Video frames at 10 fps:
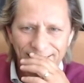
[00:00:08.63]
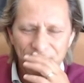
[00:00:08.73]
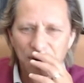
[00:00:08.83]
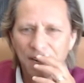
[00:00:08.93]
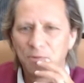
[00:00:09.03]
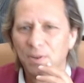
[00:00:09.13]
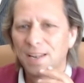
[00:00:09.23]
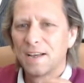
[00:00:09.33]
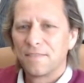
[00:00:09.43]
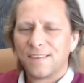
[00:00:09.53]
Right, we're
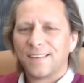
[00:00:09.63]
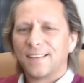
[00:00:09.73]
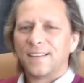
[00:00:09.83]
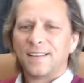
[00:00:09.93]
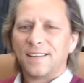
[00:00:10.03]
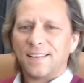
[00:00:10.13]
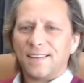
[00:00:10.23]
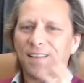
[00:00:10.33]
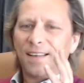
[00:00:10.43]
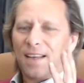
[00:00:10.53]
live.
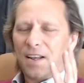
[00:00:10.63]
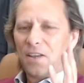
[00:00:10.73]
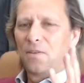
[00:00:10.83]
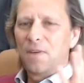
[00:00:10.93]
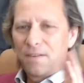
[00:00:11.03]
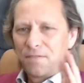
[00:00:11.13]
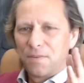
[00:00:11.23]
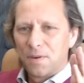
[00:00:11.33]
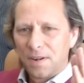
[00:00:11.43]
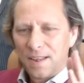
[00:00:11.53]
Hello
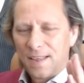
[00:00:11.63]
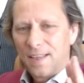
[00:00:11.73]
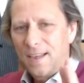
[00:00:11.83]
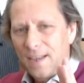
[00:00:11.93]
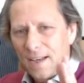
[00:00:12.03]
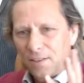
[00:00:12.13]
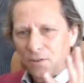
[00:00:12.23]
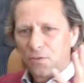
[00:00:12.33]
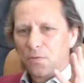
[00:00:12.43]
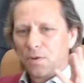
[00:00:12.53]
everyone. I
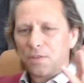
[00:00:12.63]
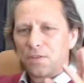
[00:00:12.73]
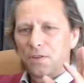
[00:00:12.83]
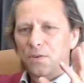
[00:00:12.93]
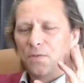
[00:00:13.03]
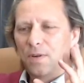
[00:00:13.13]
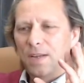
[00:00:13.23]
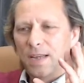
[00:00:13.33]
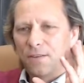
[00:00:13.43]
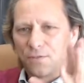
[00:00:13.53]
just want to
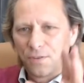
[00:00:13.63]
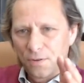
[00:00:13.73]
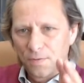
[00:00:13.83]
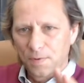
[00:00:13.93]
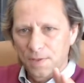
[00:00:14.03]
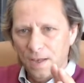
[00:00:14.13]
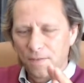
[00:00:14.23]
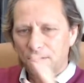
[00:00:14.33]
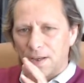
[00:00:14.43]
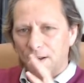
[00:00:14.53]
introduce
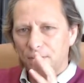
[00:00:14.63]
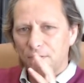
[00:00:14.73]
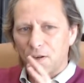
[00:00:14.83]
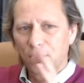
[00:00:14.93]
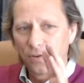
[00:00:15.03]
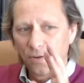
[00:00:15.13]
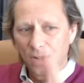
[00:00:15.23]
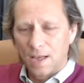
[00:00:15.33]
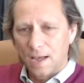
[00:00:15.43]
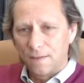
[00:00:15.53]
myself, and I thought I'd go
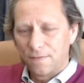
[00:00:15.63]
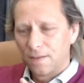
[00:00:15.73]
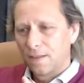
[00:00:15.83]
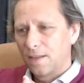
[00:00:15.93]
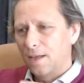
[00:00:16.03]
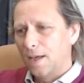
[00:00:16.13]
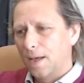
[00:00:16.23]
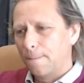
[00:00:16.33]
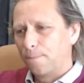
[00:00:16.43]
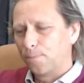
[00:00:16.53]
live
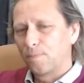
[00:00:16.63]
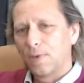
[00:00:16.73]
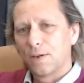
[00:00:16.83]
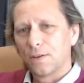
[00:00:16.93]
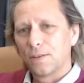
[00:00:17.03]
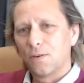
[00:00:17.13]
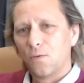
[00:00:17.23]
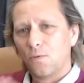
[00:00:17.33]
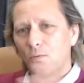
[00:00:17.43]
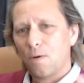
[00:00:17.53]
because
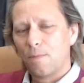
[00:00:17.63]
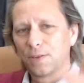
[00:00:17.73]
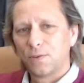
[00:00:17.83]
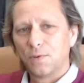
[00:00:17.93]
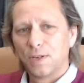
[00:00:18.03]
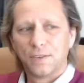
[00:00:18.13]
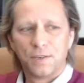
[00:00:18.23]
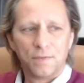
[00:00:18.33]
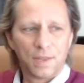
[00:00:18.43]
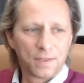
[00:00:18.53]
what better way to
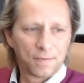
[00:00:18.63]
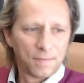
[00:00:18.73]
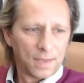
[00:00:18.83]
do this?